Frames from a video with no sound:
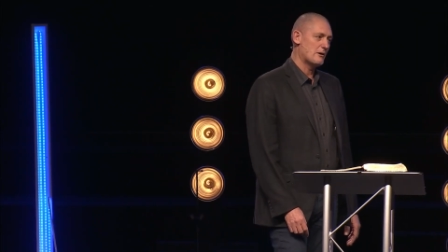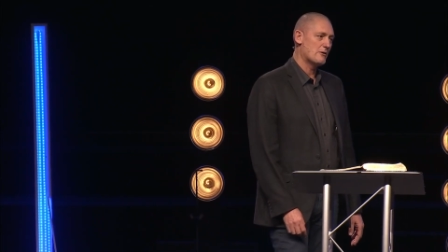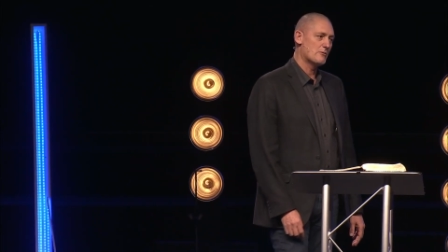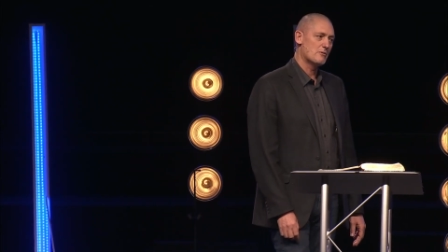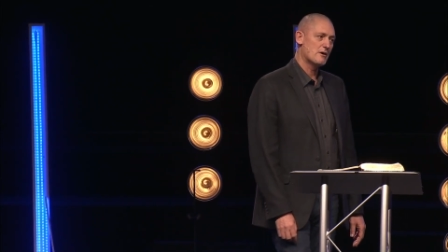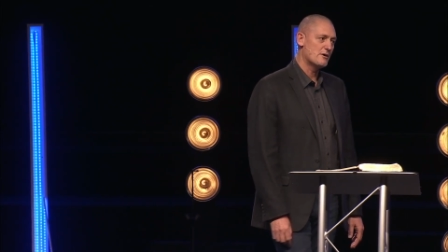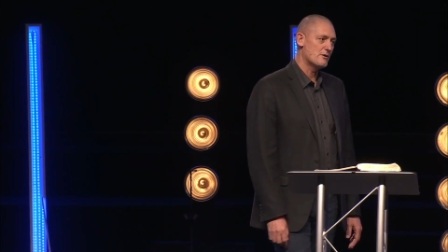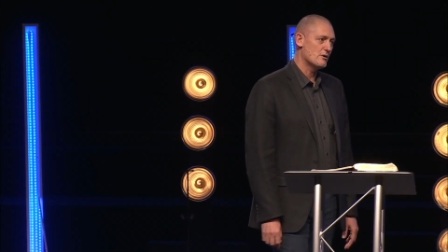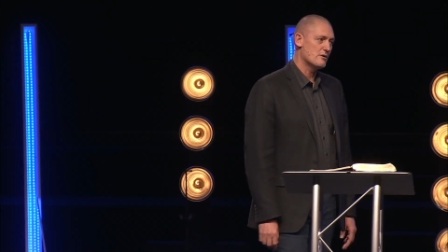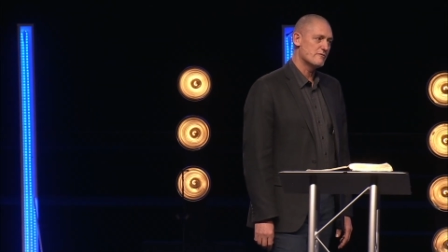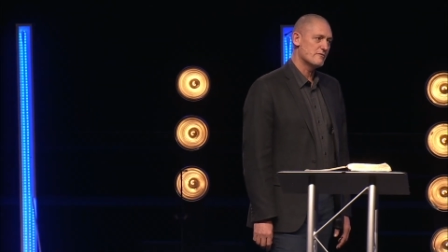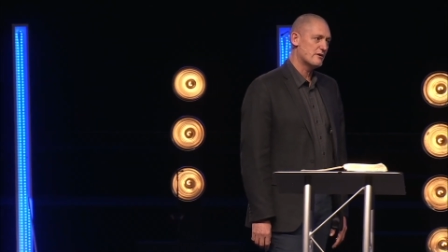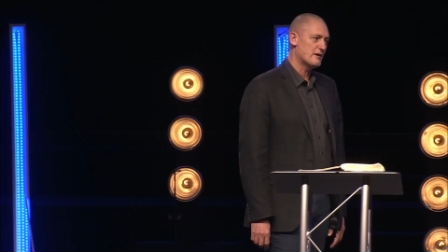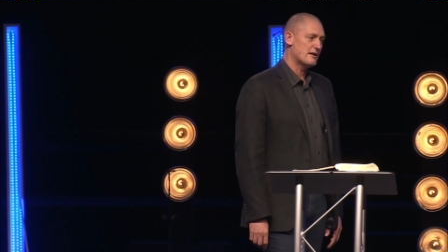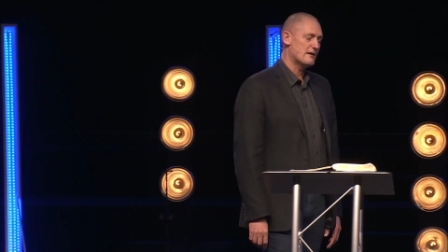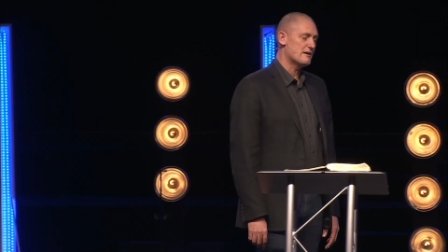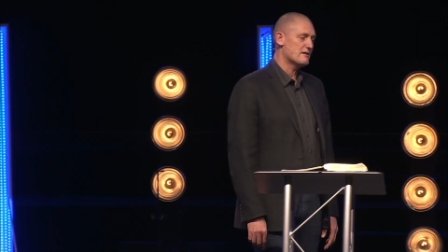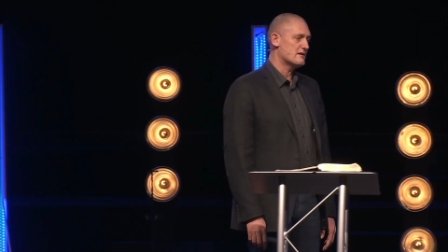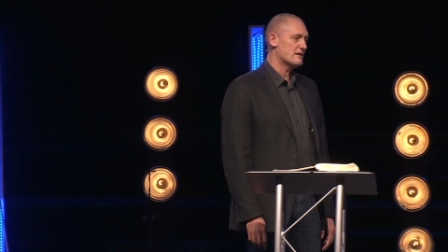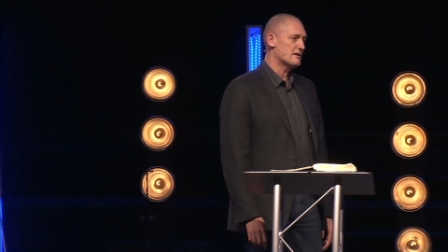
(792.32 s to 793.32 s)
we run over
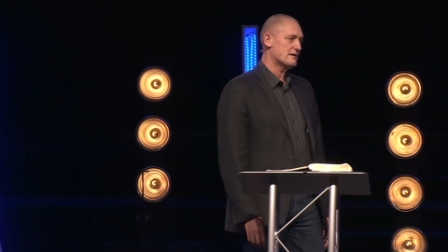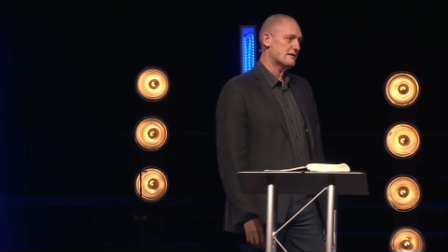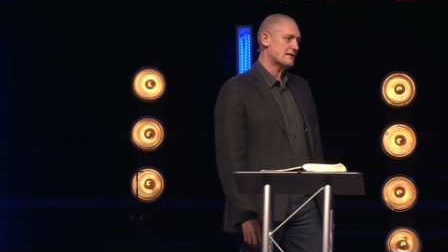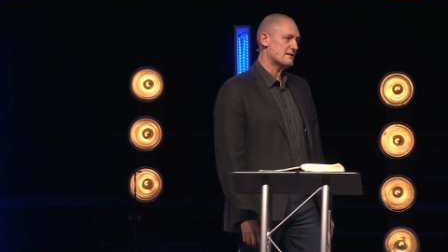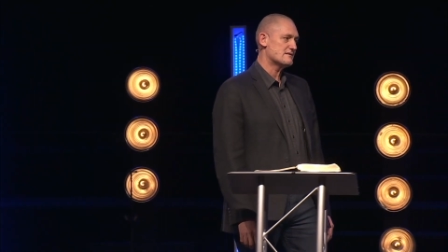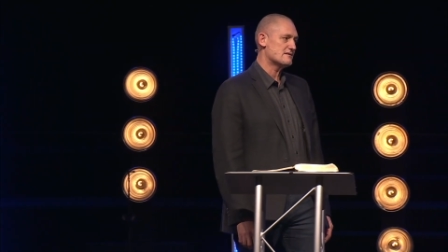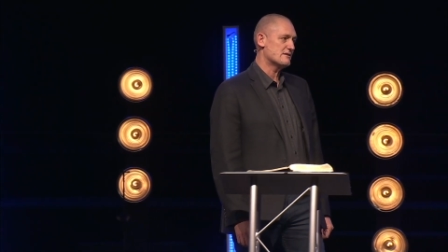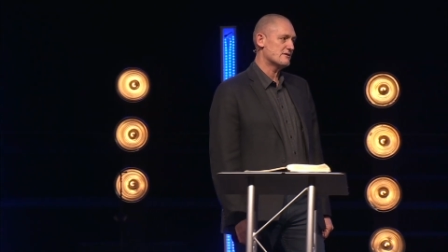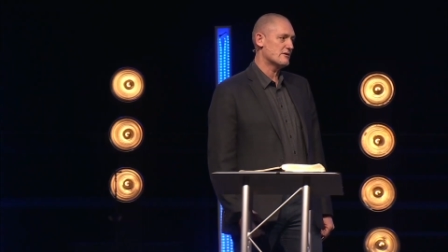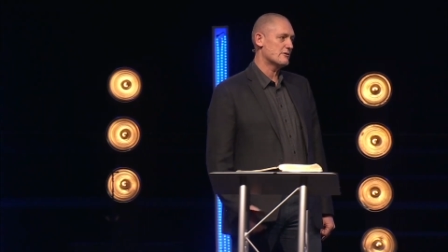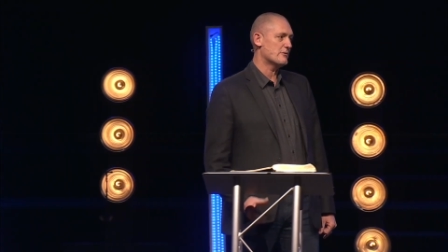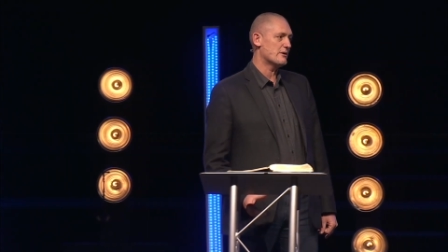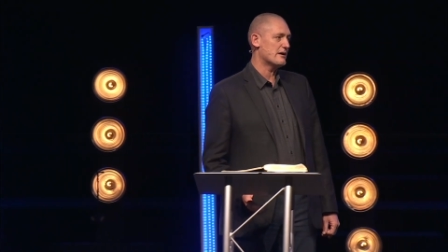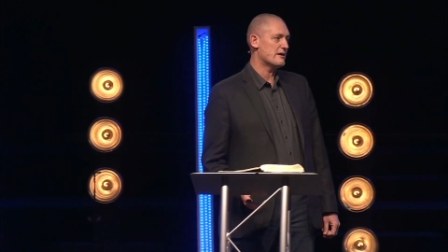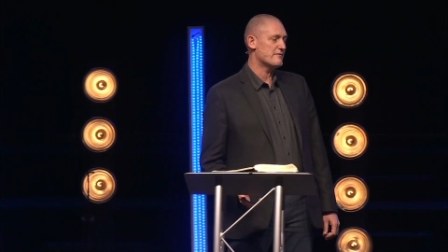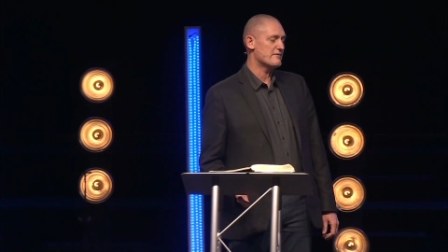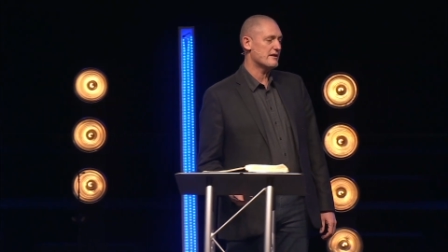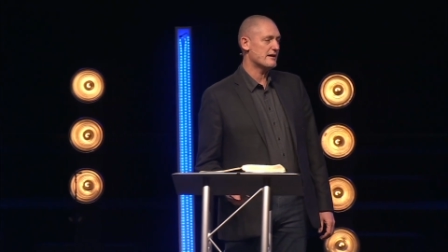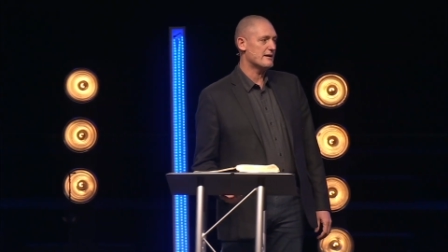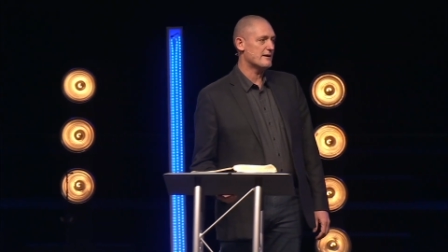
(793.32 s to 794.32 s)
anything that's in the way
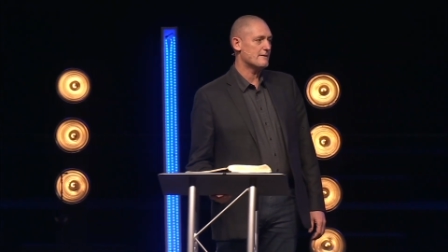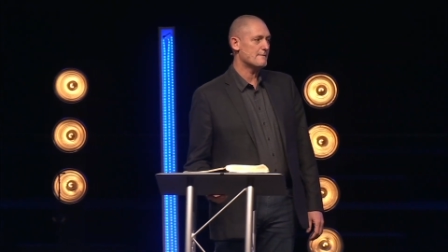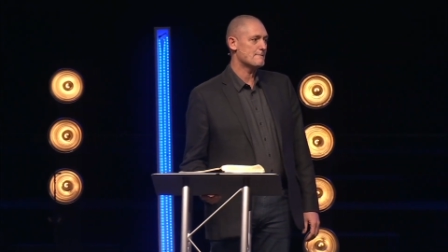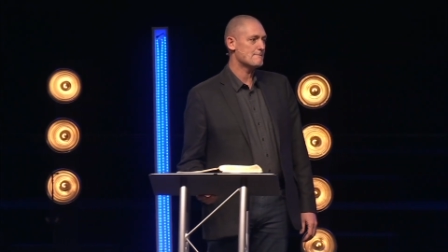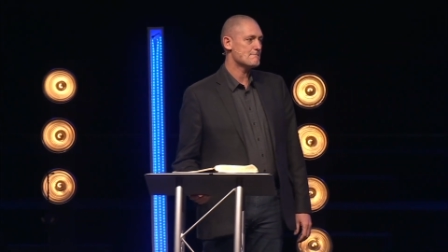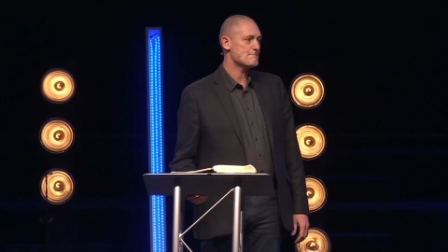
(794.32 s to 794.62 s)
of that.